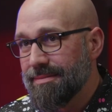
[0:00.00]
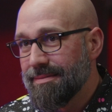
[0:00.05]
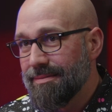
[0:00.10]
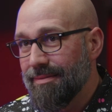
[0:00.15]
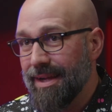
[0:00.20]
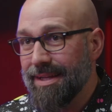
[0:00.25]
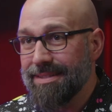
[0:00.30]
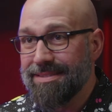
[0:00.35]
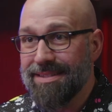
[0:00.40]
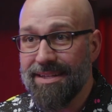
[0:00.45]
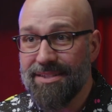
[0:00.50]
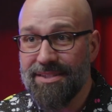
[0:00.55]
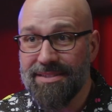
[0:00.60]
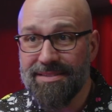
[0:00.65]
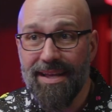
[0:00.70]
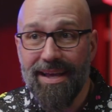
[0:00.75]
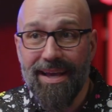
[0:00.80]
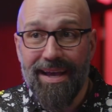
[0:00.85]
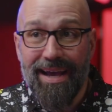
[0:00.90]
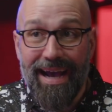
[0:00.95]
right? It's not just
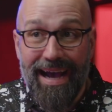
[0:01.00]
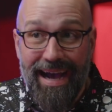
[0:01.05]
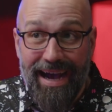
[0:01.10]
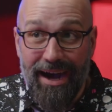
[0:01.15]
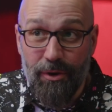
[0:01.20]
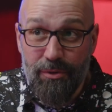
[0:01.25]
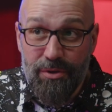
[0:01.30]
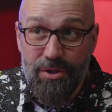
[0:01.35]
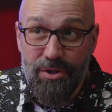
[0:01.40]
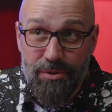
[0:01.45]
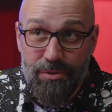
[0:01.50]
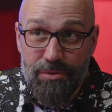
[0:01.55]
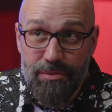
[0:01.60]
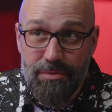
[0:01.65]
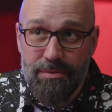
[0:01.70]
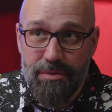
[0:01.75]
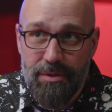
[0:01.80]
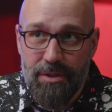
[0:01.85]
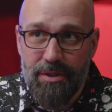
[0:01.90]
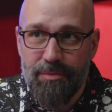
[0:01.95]
how
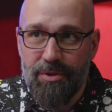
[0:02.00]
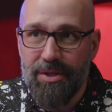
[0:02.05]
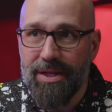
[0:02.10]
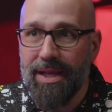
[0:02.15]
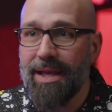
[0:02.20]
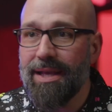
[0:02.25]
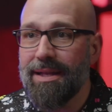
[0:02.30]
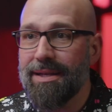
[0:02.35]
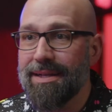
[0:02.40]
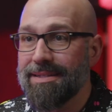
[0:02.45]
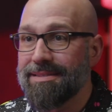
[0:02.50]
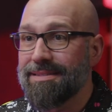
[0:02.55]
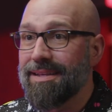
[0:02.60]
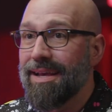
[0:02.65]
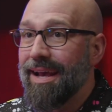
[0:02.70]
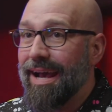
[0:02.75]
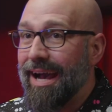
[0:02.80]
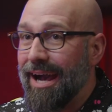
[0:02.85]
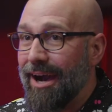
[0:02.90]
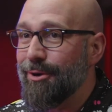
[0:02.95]
you communicate, it's
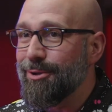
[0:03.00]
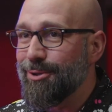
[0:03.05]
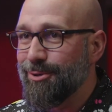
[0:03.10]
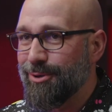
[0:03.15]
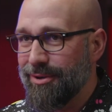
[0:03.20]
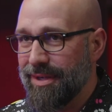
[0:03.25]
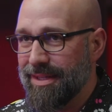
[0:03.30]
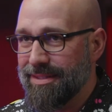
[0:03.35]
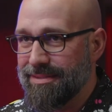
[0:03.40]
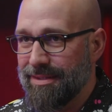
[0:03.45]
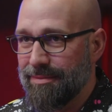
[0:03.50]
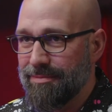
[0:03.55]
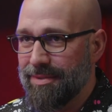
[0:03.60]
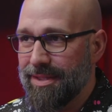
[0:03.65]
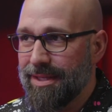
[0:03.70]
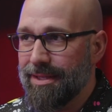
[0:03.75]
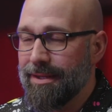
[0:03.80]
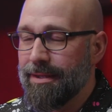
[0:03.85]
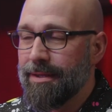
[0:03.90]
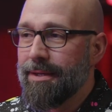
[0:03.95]
how you create
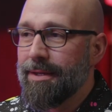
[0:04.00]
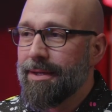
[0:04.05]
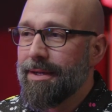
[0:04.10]
something.